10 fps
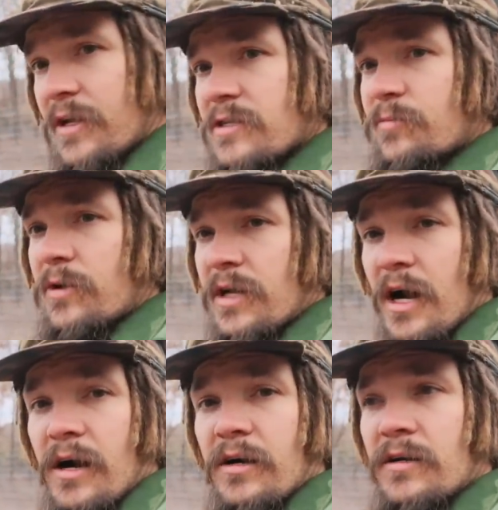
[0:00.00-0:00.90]
things pretty
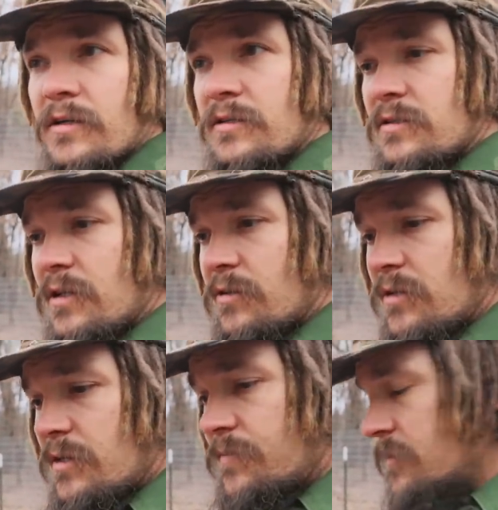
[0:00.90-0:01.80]
hard,
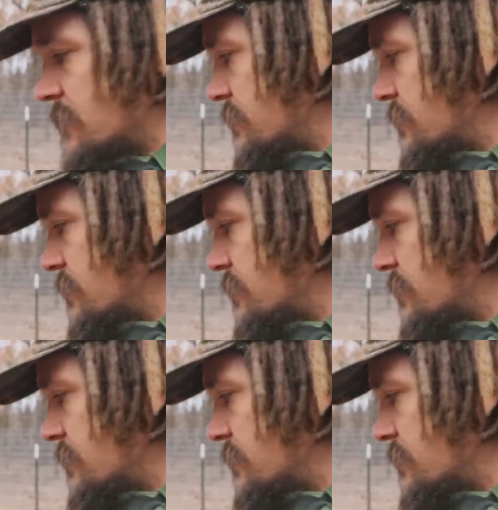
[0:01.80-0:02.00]
so um,